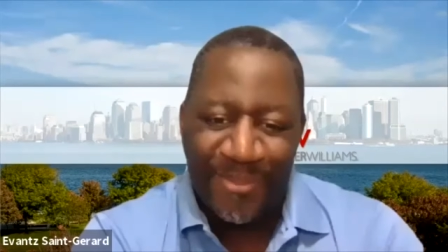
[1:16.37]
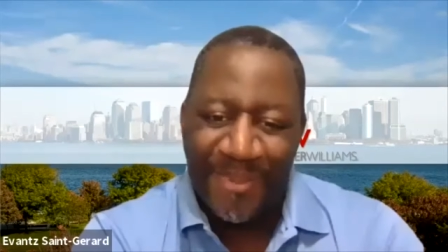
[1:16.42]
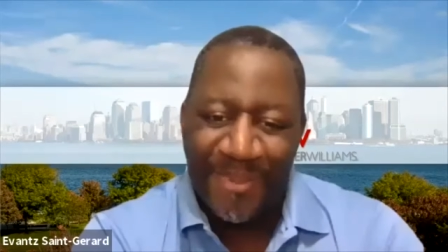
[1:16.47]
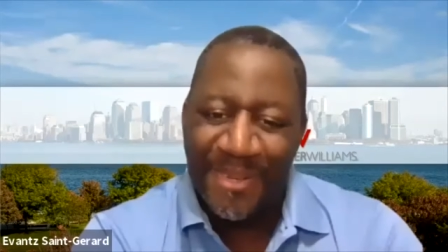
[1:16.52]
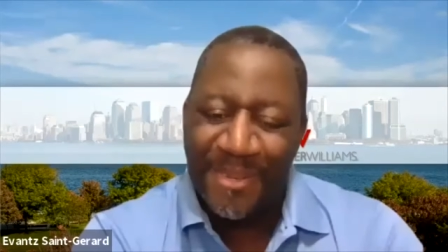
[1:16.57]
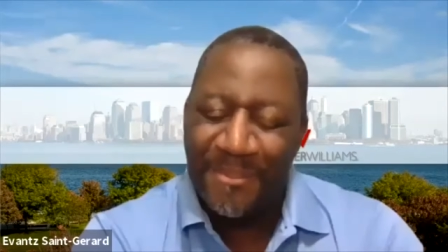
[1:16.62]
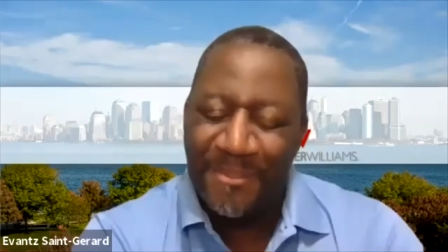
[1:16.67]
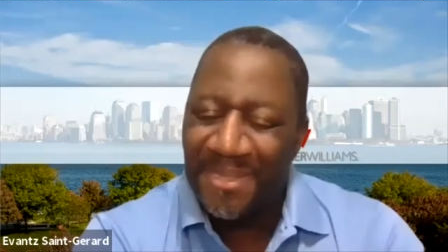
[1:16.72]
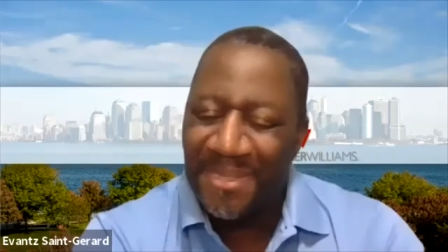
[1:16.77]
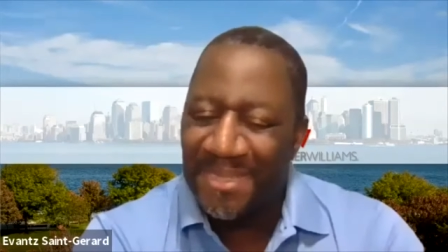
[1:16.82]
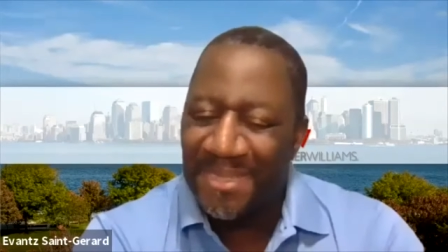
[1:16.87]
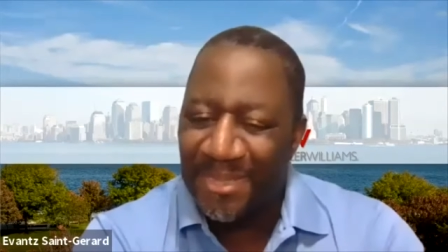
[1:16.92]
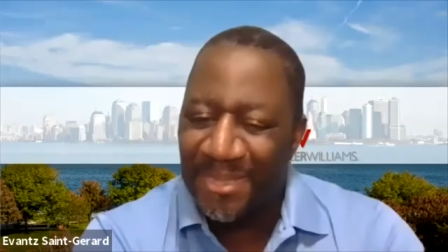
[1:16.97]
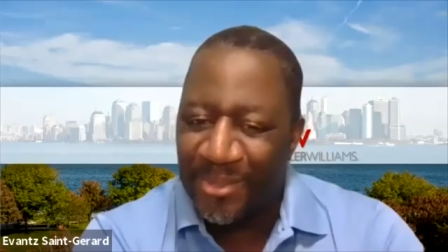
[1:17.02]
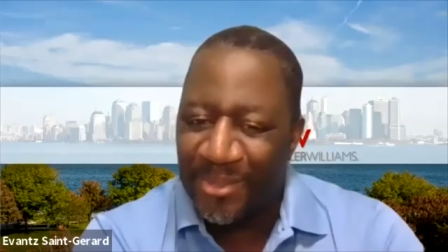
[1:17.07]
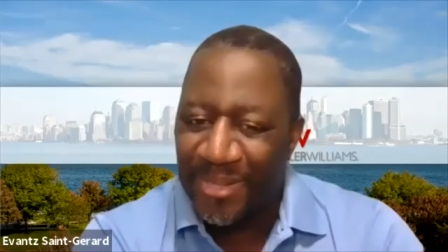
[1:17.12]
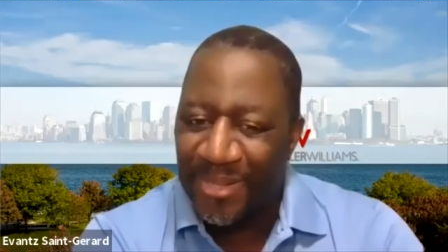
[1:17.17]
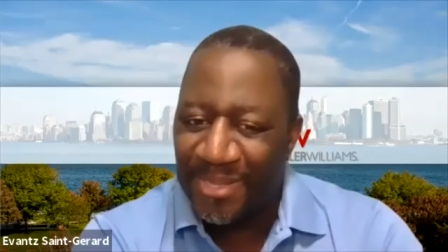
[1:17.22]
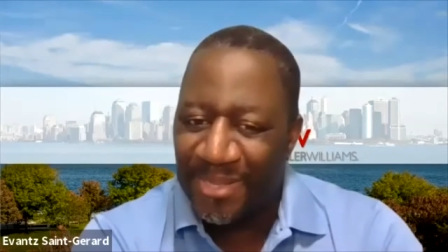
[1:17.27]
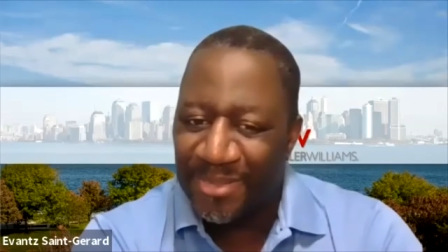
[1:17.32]
funny you mentioned the
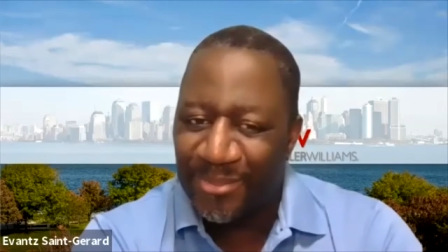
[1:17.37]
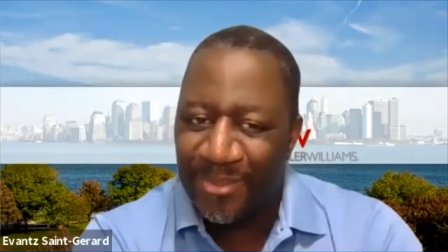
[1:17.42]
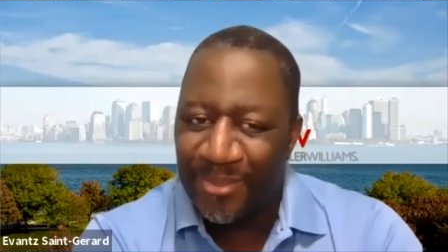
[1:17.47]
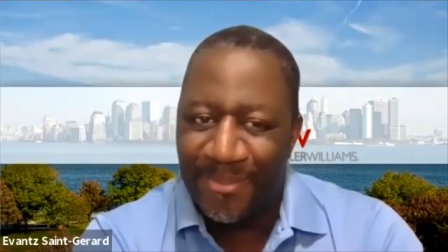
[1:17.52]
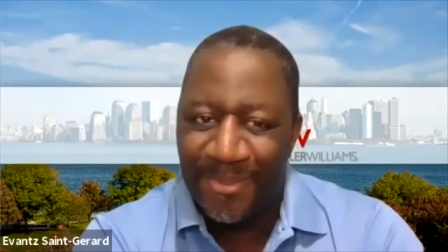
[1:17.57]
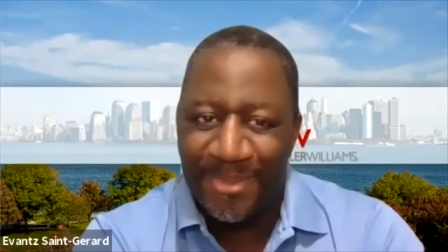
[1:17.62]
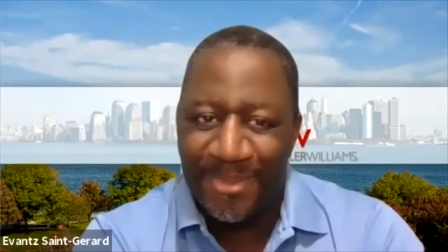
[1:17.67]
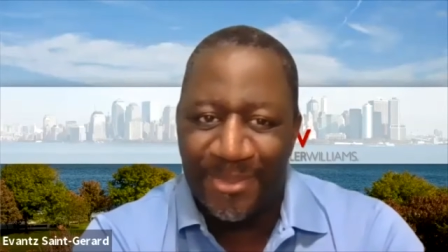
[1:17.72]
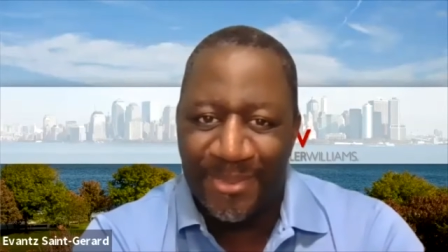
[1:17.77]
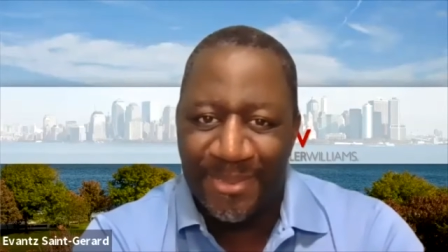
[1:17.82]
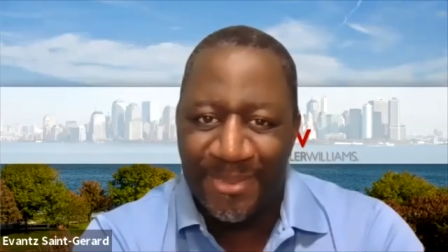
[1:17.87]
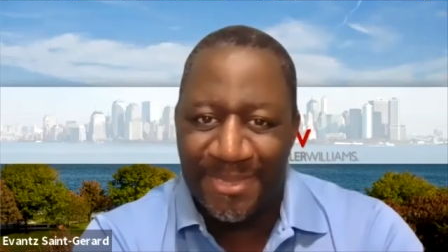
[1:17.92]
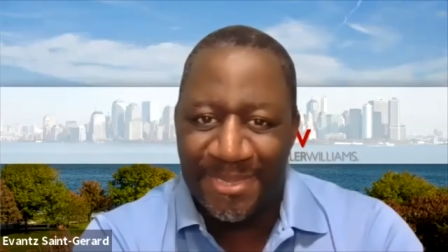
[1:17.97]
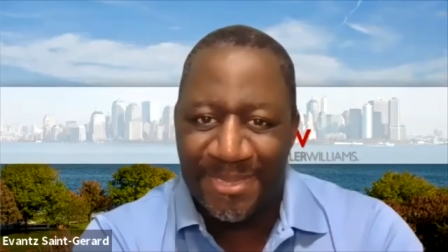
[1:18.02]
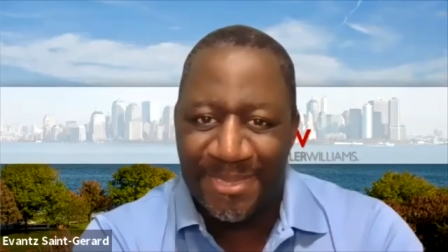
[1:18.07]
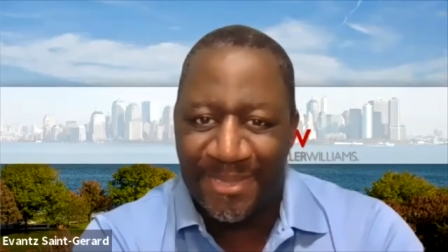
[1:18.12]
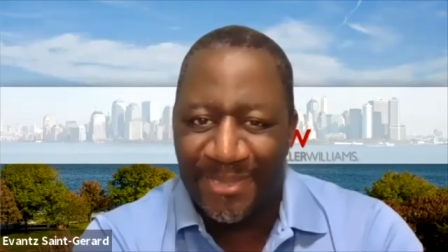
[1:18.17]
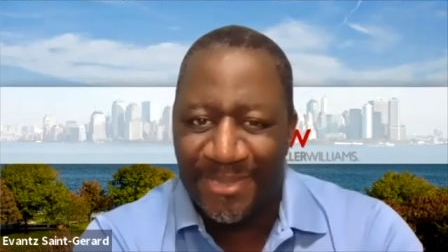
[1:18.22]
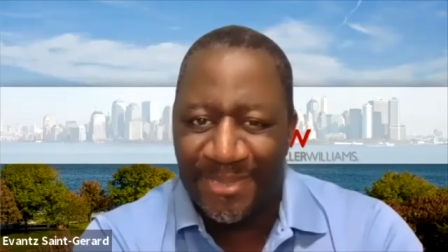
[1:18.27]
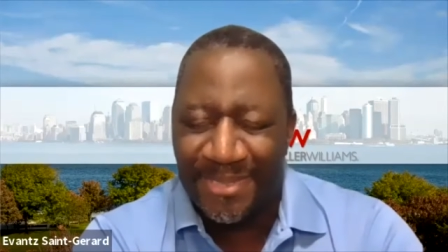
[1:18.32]
trails. We've been doing
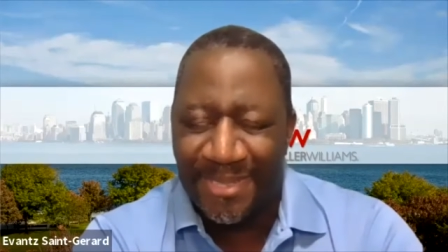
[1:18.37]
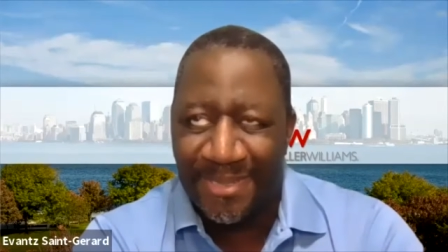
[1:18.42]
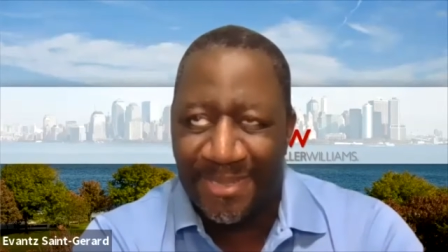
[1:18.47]
this series.